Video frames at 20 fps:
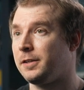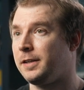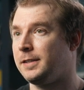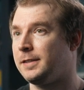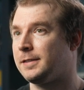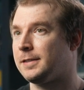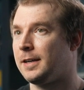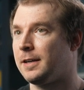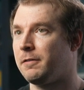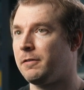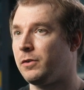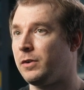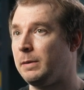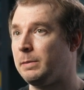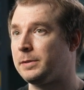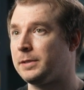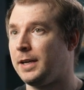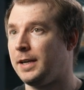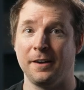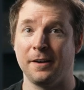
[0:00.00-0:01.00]
inside of a
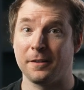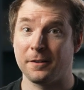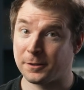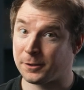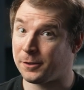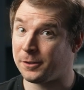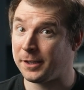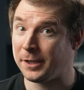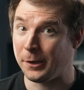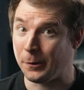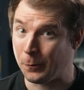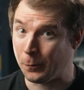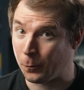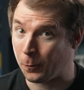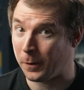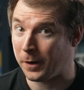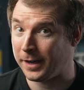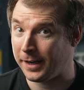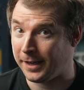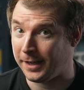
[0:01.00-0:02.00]
website. There's only
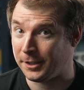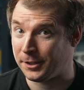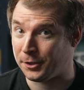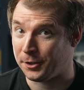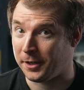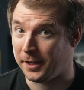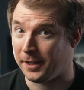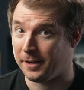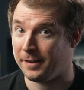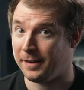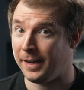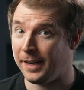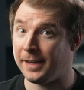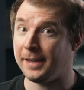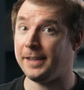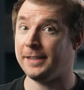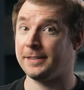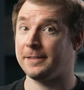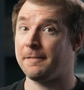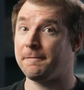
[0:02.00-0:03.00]
one issue here, and
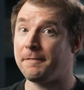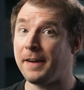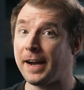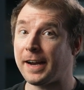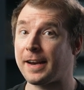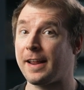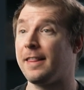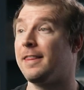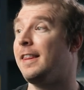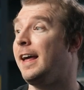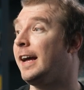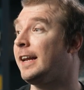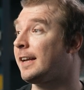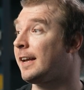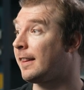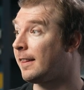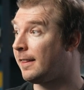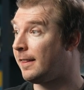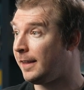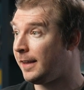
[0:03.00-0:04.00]
it's the fact
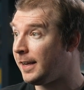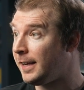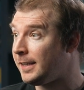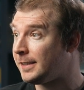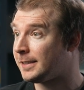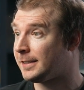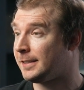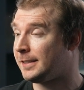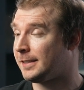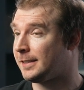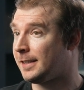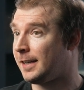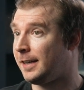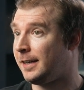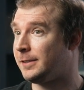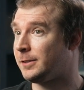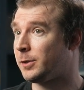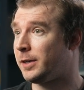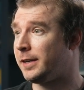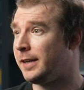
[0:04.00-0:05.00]
that these
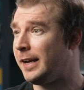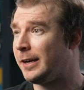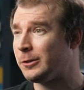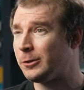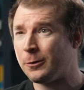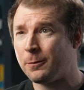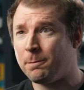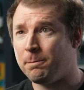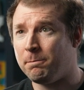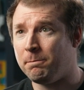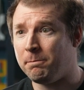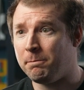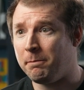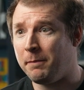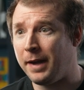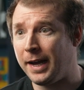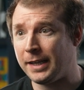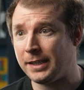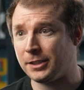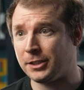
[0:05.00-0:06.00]
designs right now don't
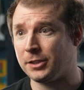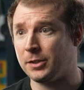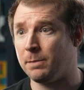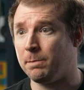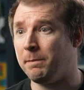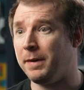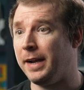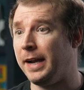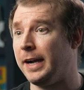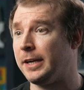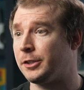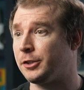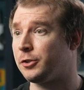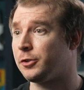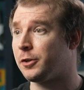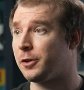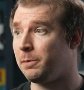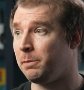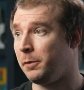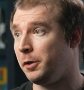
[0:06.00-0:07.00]
match my actual
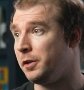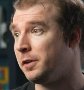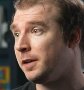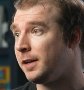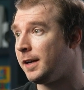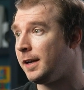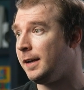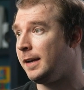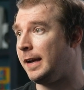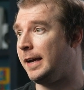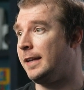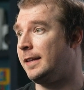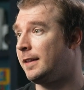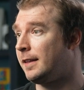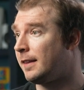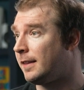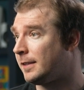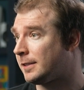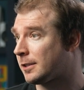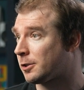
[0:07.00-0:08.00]
community and
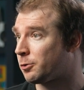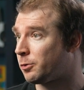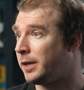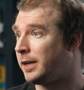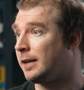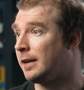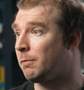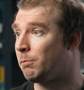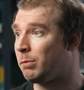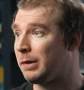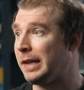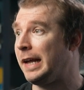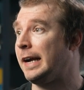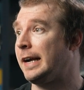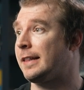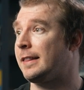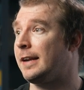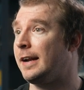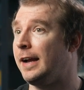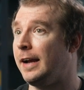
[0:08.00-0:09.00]
this green and
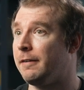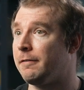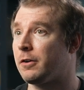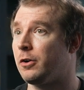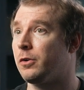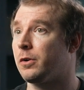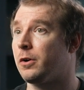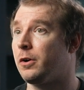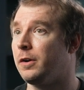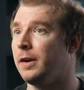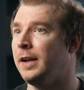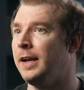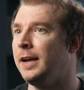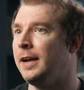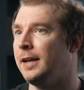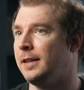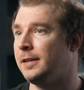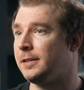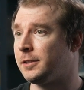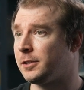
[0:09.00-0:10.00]
black that I have going on.
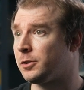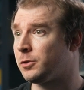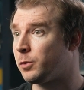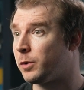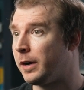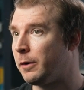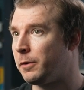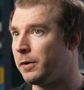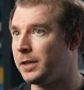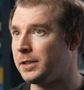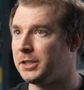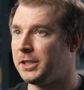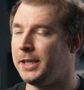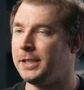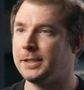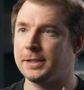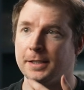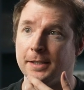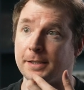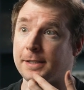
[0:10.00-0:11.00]
This is where I want to
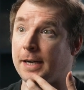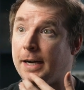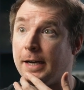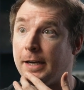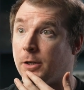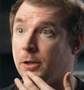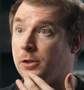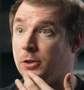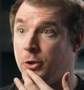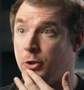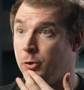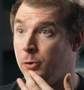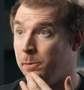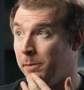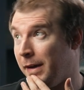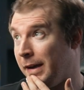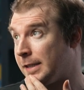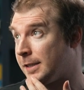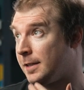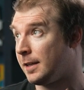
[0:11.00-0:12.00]
change this icon to
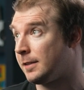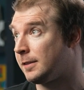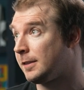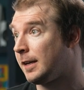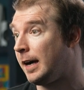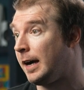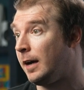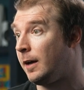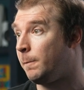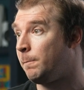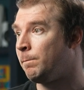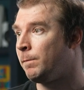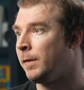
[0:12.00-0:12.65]
match that style.